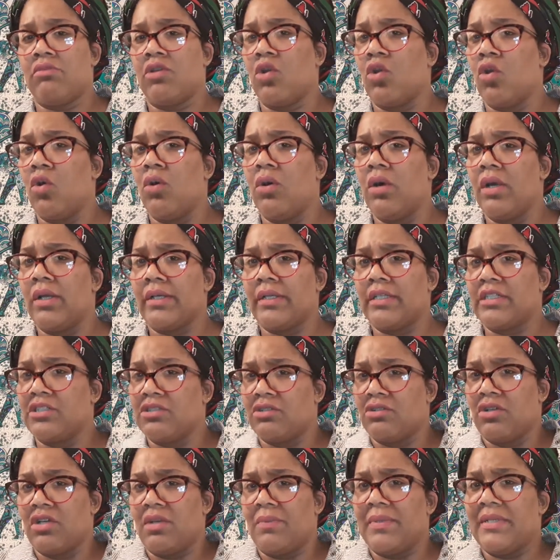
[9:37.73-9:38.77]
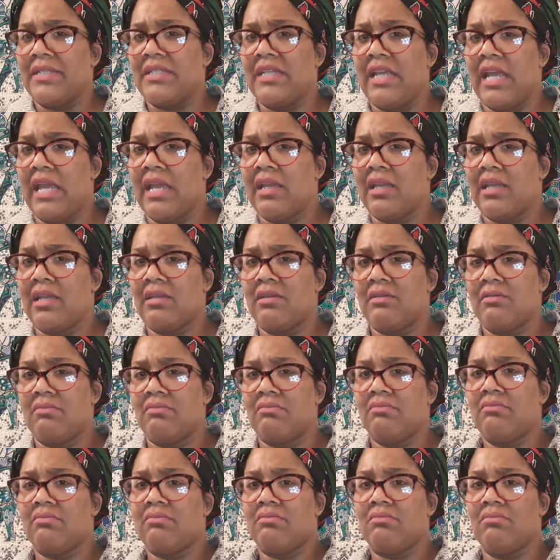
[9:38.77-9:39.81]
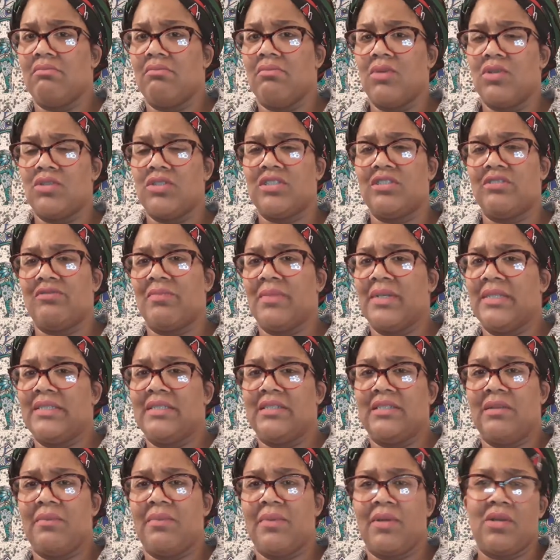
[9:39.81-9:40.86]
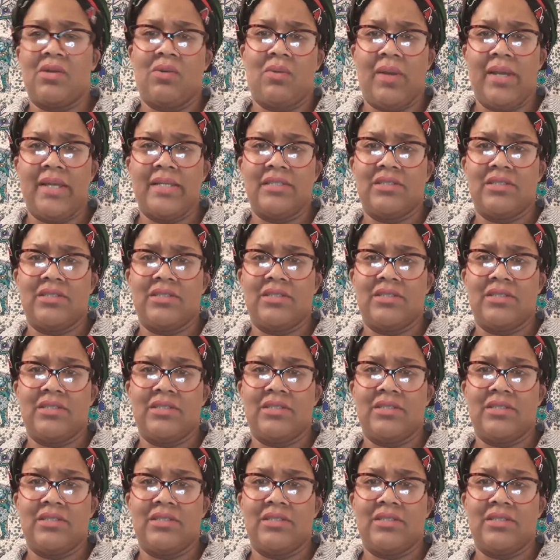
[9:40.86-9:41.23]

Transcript: gone because you're going to be taking most of my stomach away.